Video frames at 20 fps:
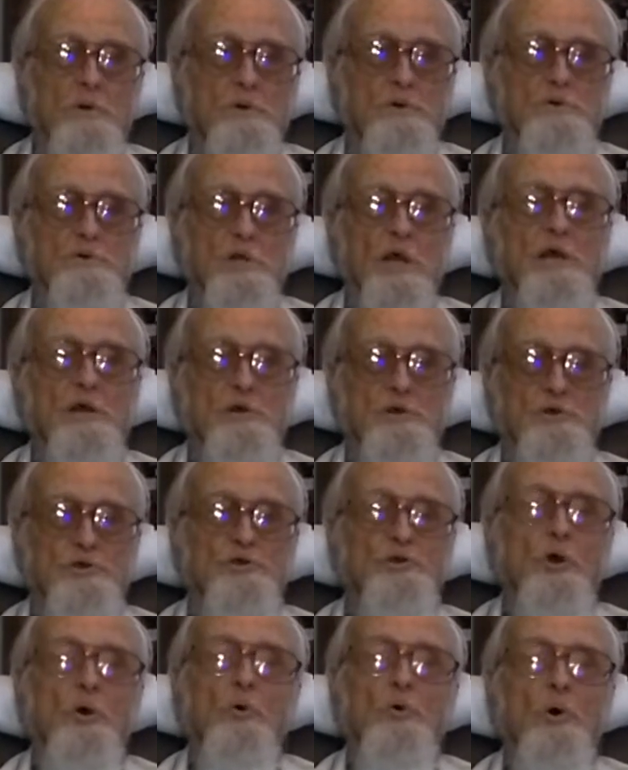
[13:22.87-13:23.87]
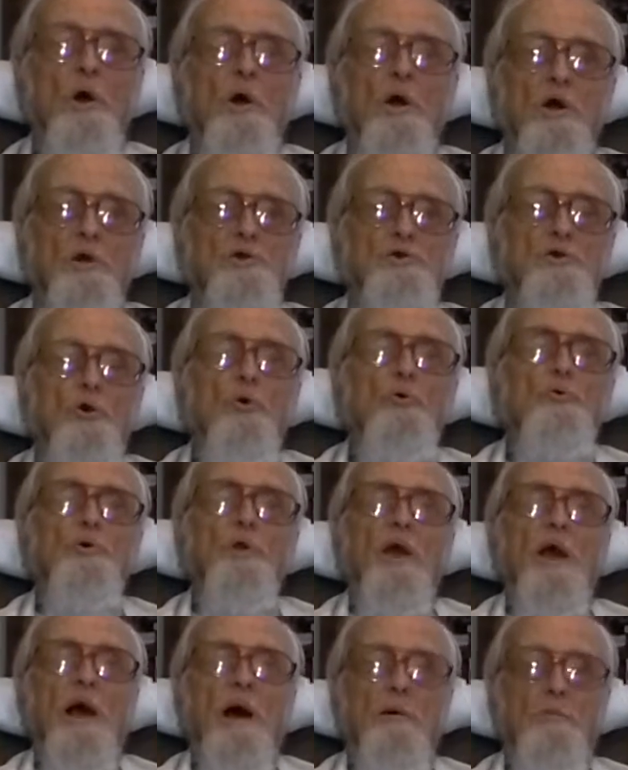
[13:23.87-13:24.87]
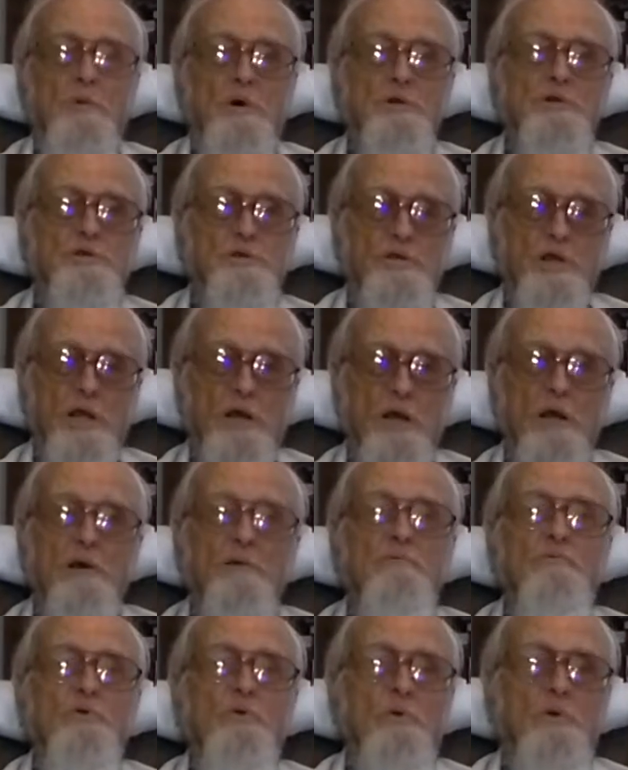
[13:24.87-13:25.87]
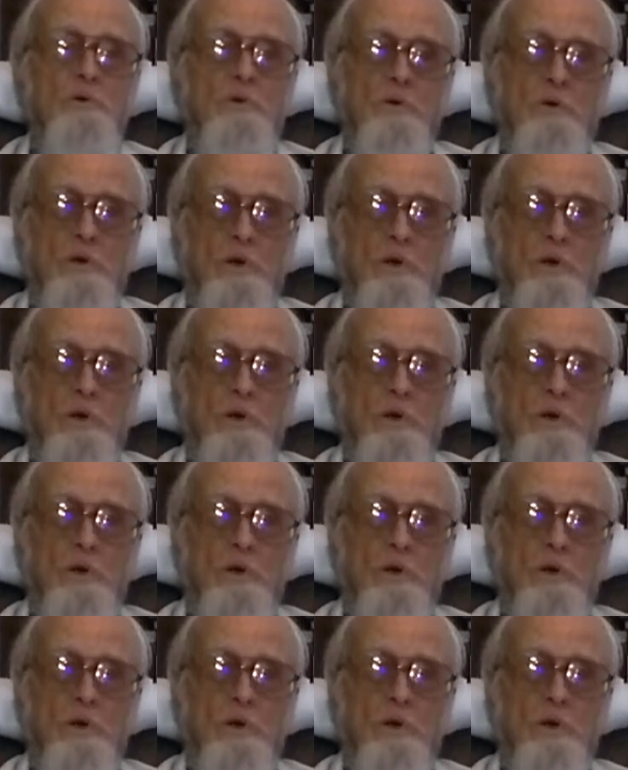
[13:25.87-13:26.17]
because they can show you how much they love you.